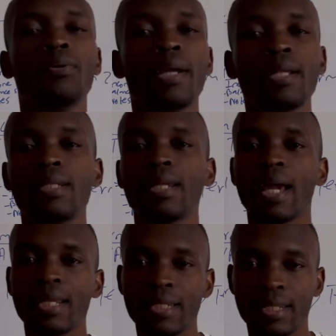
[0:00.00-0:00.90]
you get
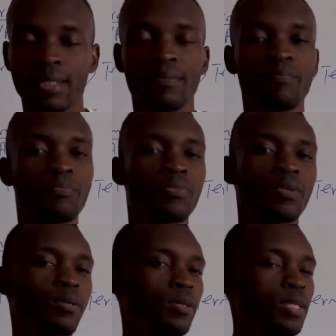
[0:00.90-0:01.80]
90
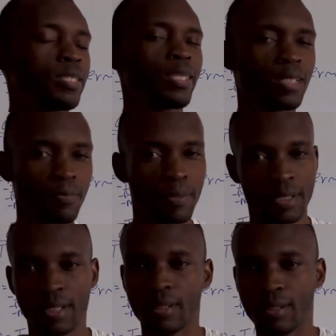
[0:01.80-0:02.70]
it's 30
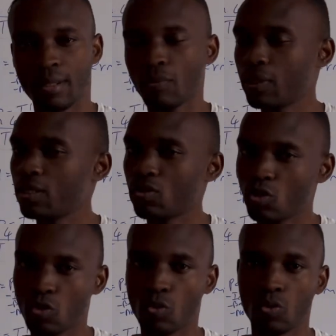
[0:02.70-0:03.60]
percent which is
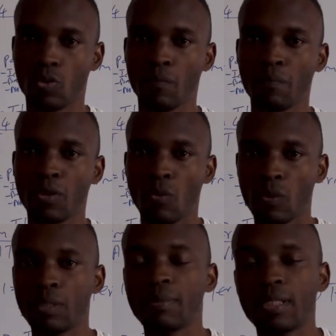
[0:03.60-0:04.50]
not good
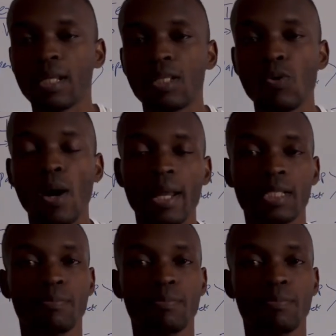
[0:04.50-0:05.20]
which means that you are